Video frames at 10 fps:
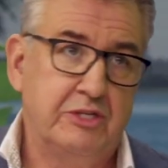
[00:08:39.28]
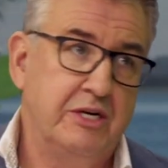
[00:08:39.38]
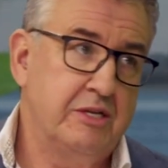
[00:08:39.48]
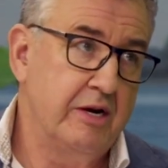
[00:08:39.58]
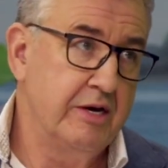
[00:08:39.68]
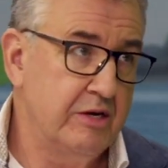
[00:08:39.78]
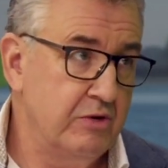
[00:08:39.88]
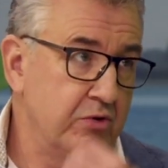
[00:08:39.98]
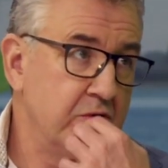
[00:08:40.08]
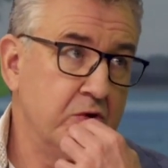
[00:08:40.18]
data lake
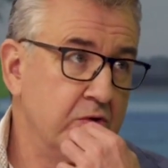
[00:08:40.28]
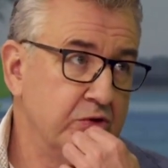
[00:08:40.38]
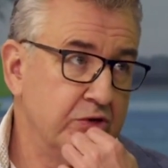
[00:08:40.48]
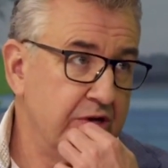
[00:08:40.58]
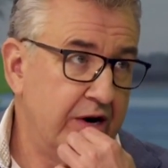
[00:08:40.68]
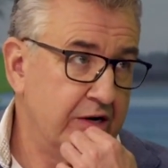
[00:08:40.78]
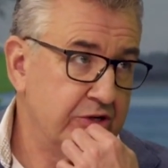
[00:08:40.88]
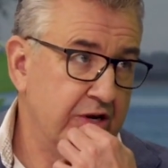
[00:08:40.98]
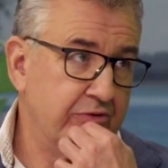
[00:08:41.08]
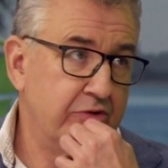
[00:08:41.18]
you use. There are
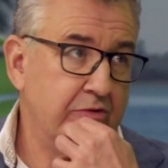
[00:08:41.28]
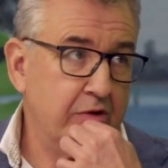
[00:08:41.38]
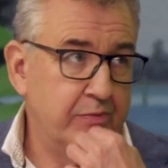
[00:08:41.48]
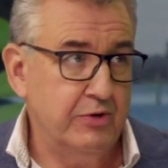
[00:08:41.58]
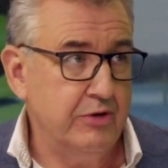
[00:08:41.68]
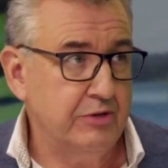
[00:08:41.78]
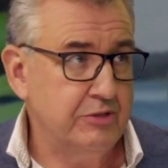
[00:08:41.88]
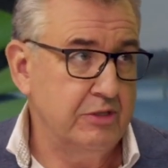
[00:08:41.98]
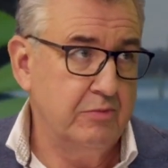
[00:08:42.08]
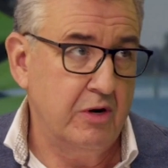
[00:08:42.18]
several
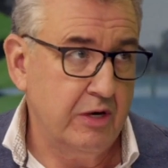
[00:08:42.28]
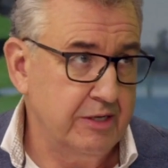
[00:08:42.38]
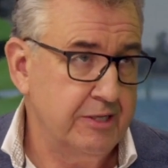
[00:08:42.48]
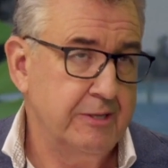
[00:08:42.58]
products in the market.